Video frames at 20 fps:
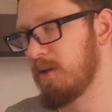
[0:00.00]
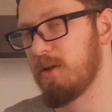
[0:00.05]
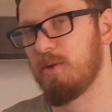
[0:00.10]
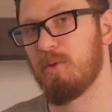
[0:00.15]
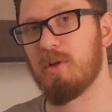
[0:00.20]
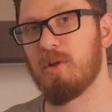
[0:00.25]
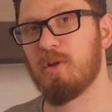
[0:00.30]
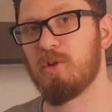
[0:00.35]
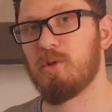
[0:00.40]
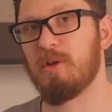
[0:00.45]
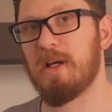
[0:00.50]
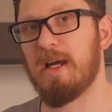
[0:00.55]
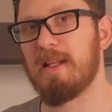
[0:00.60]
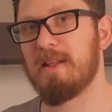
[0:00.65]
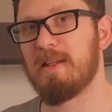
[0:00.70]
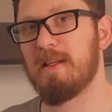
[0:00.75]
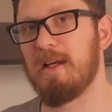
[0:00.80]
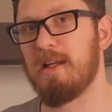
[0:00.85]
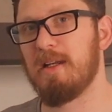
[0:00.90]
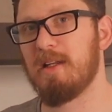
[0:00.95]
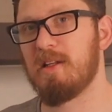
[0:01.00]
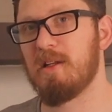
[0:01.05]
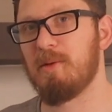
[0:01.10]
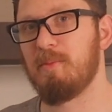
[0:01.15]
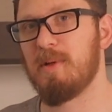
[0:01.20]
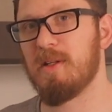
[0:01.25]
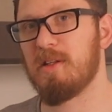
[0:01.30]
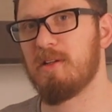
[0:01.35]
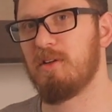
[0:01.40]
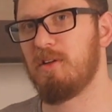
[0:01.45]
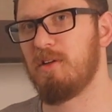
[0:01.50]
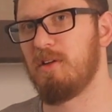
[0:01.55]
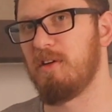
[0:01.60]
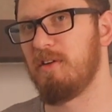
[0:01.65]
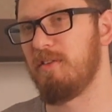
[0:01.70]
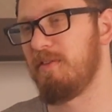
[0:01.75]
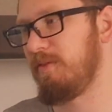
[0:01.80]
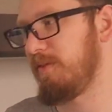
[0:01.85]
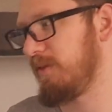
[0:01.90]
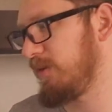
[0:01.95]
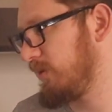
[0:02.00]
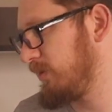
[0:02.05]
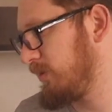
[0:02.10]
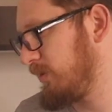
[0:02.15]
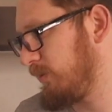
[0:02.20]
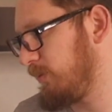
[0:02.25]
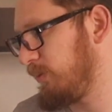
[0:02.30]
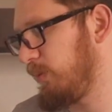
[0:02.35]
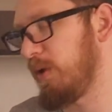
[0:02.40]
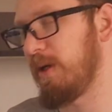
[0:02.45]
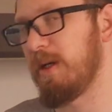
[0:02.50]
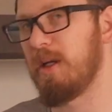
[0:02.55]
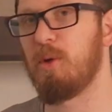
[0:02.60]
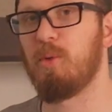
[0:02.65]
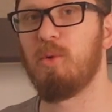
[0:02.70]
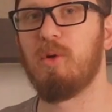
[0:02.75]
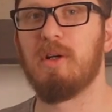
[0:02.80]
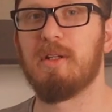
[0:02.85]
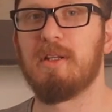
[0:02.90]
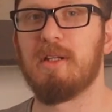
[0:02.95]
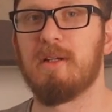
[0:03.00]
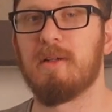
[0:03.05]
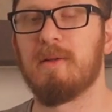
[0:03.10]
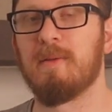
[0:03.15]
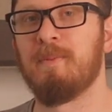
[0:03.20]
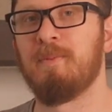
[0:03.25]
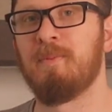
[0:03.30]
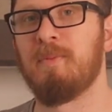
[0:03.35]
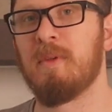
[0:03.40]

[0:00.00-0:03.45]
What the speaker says: we're going to add a little bit of boiling water